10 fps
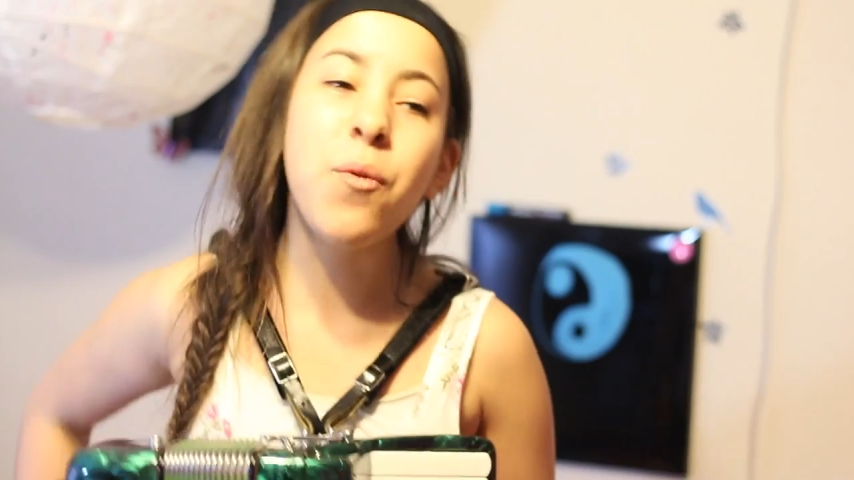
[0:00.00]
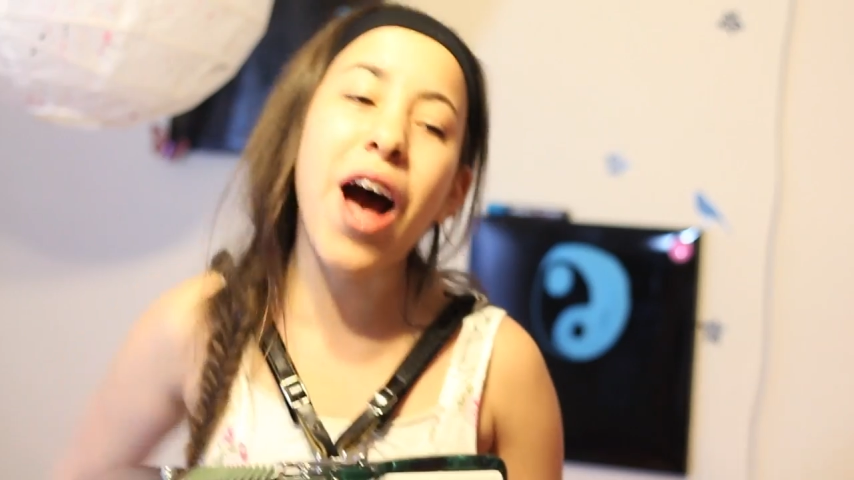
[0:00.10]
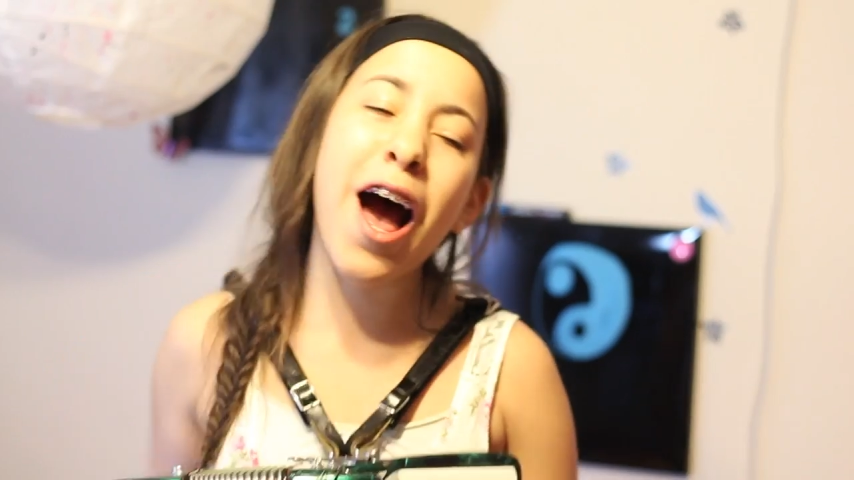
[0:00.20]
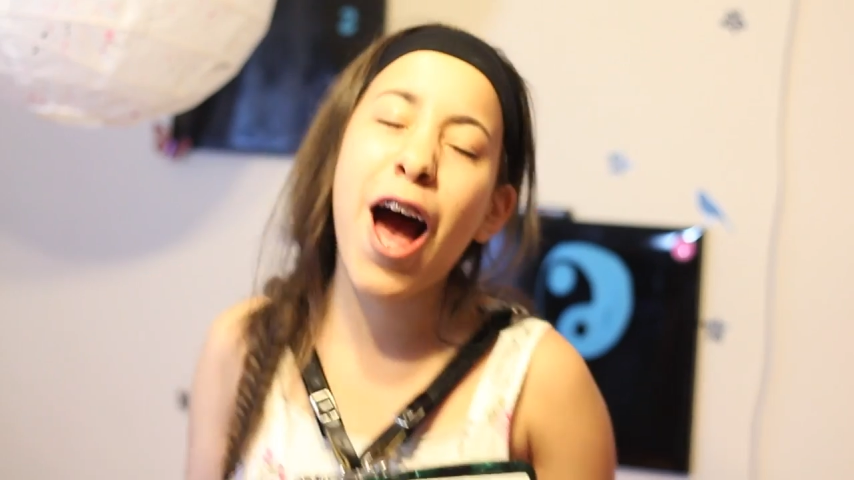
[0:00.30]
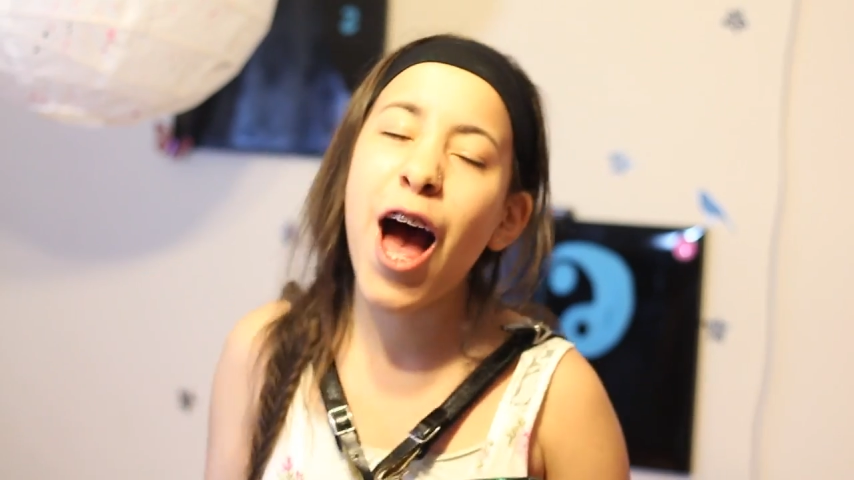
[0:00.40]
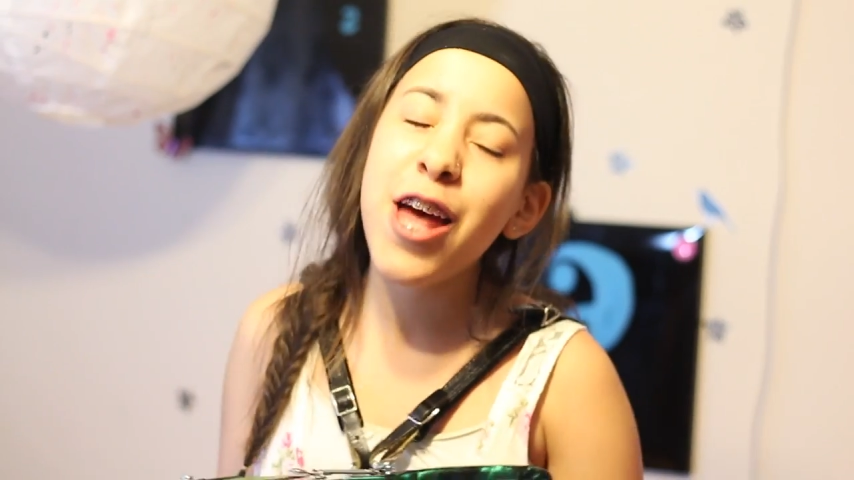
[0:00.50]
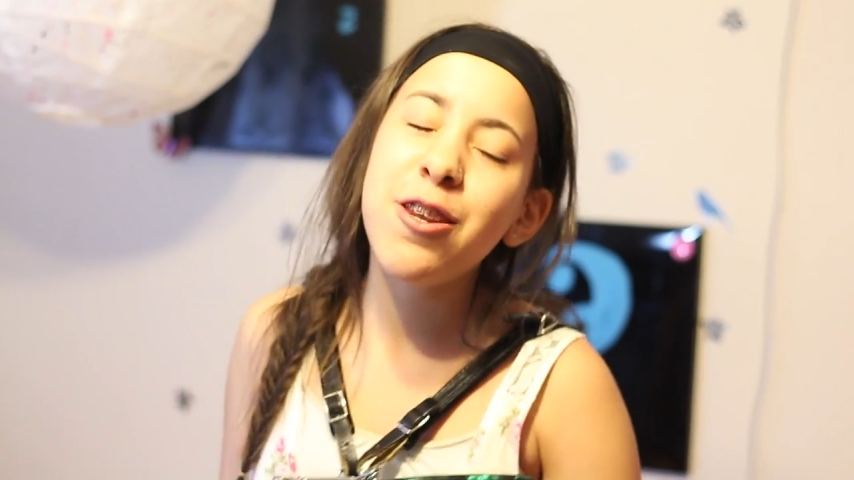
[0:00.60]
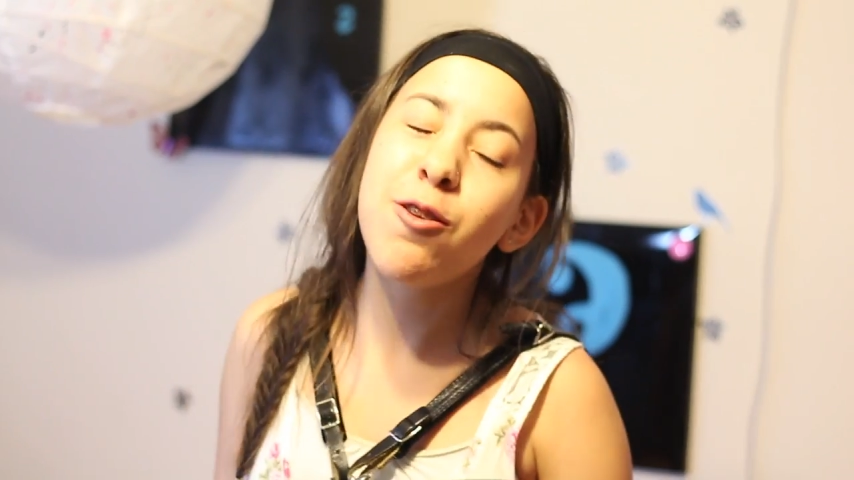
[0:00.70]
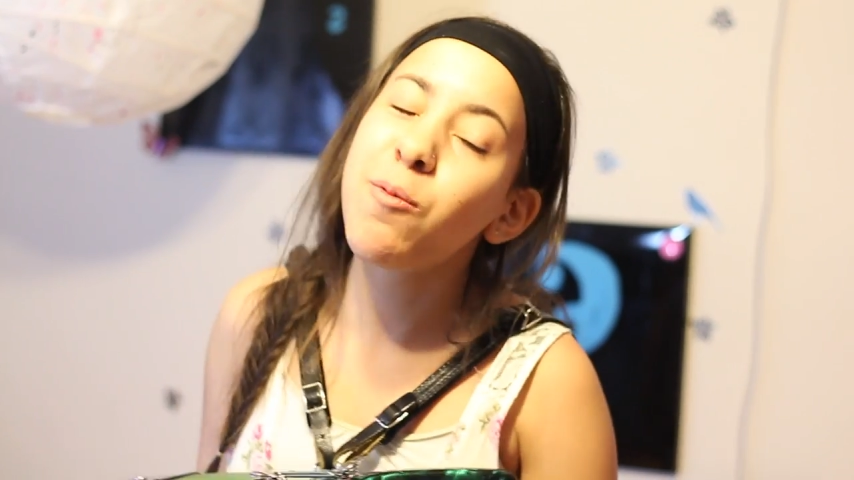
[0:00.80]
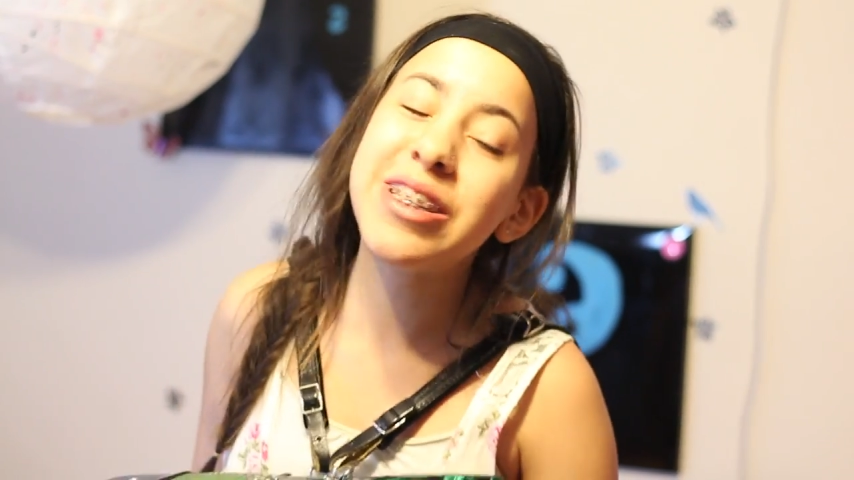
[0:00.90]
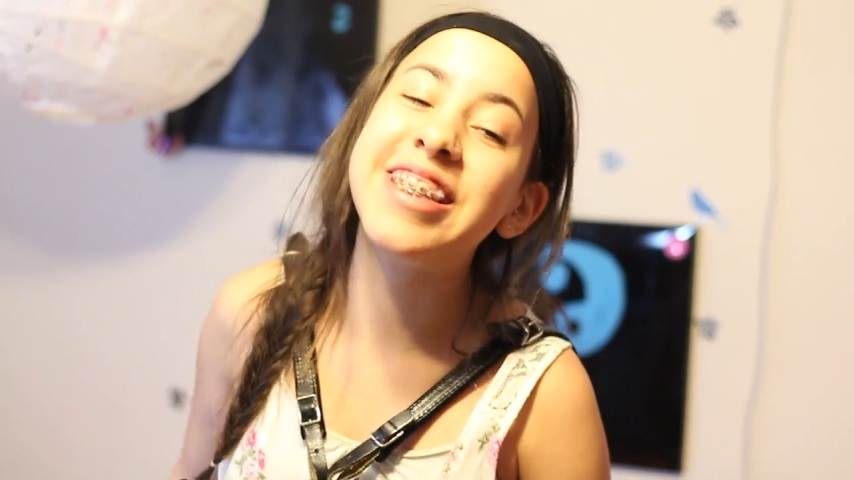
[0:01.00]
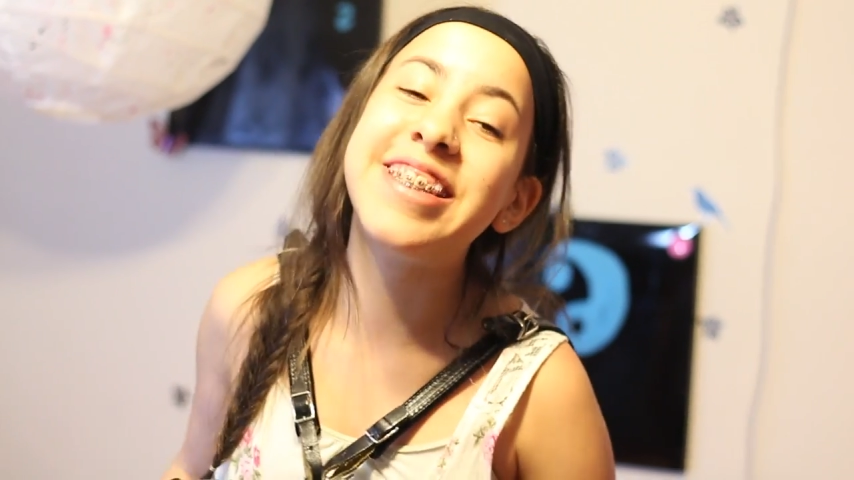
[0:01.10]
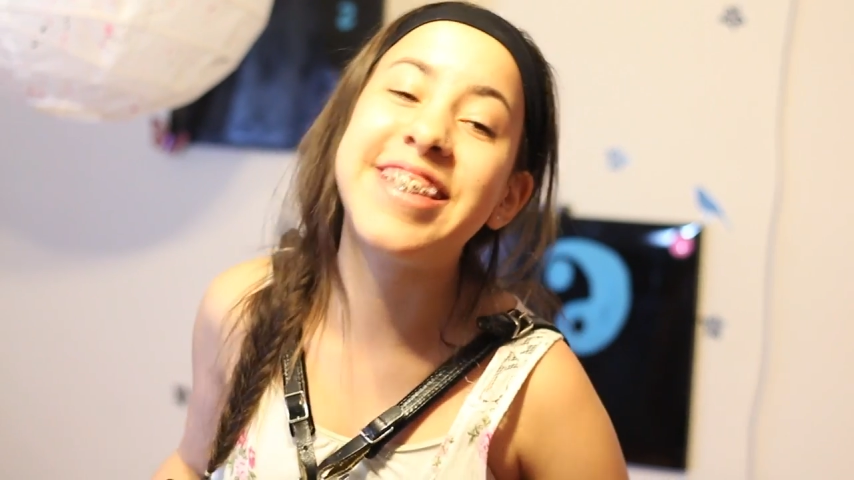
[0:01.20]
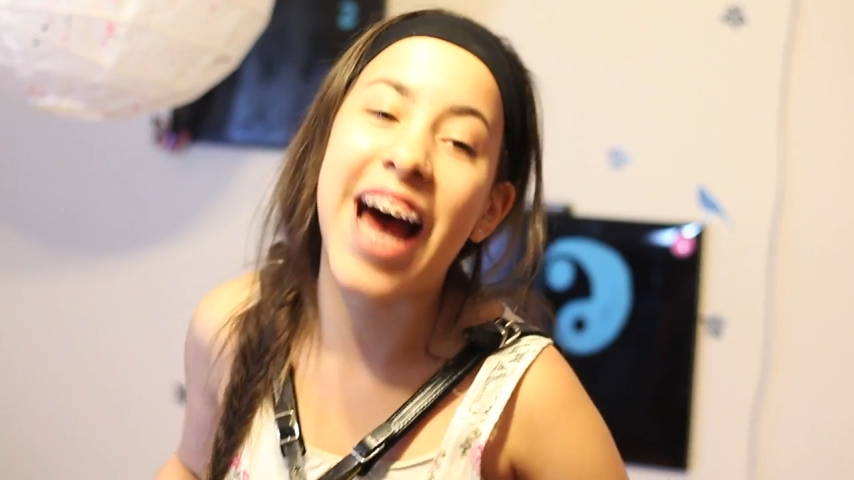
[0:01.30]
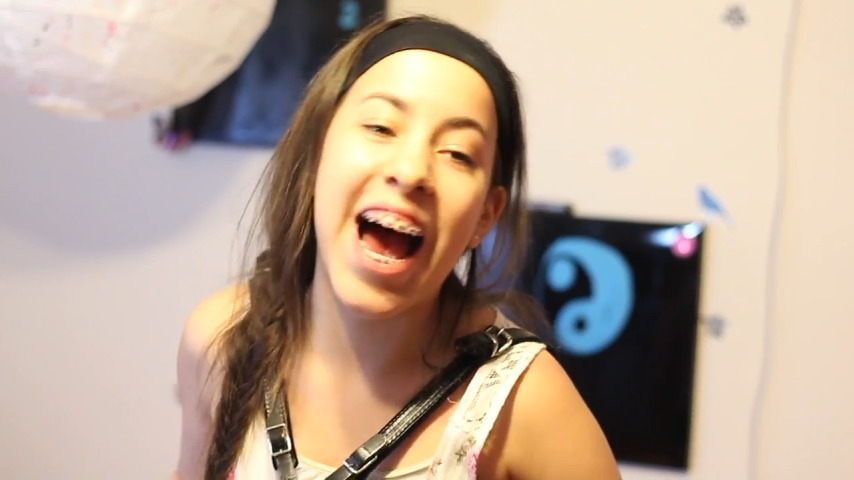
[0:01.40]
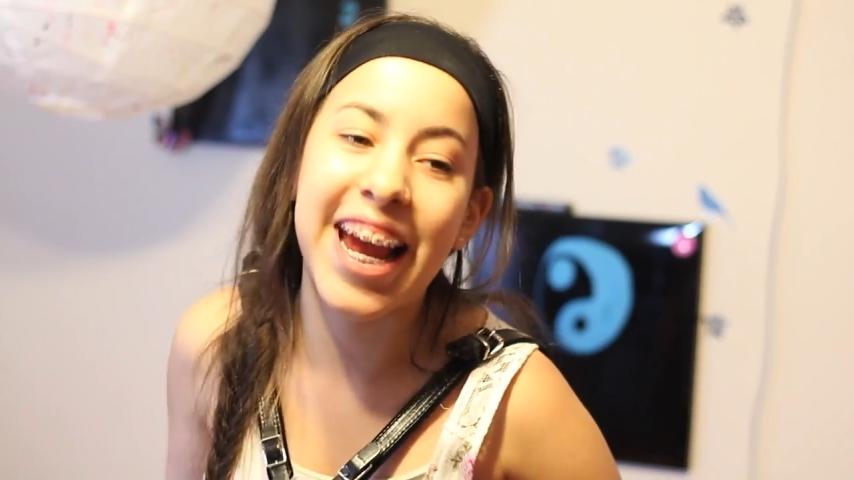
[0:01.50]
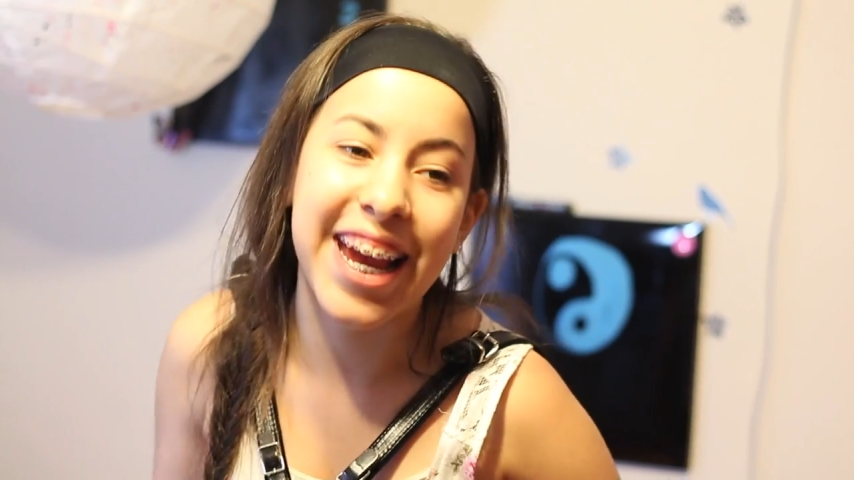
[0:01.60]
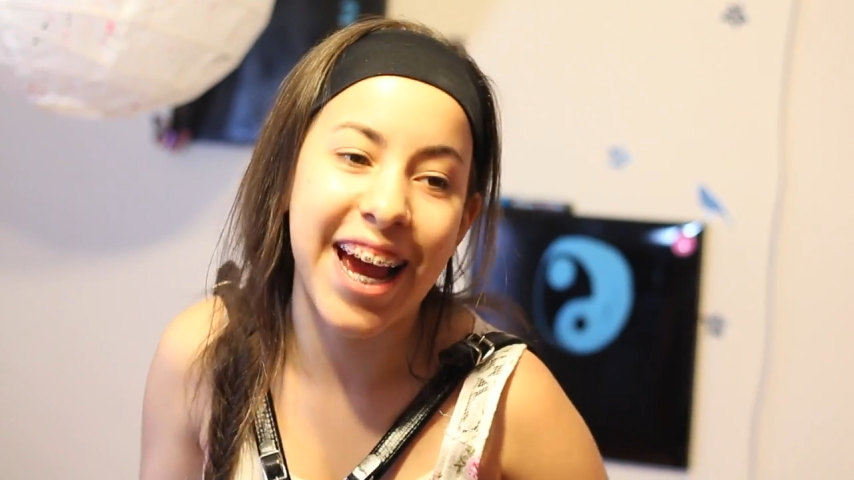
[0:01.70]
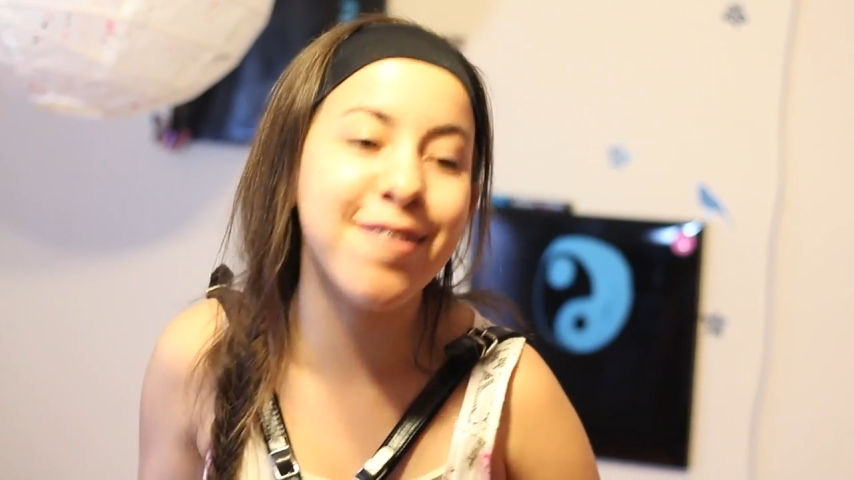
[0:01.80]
What? No one's dying.